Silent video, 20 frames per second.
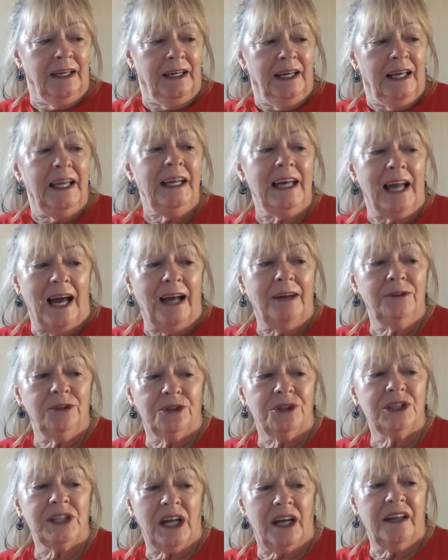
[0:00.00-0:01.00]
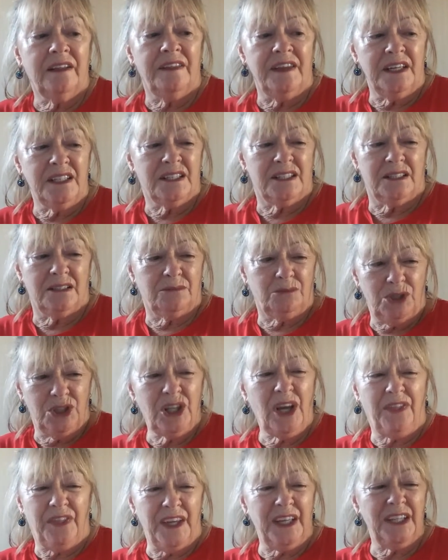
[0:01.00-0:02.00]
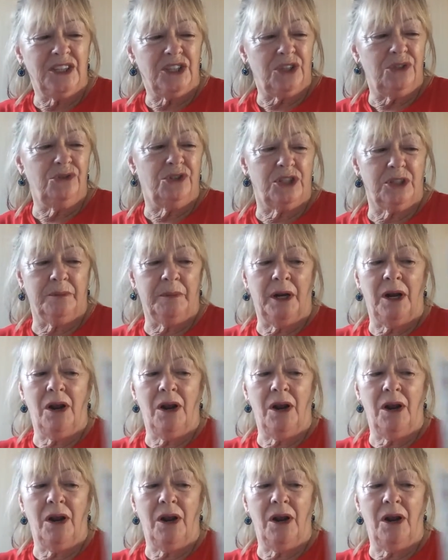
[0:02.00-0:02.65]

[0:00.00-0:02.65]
He now looks like this, which I think suits him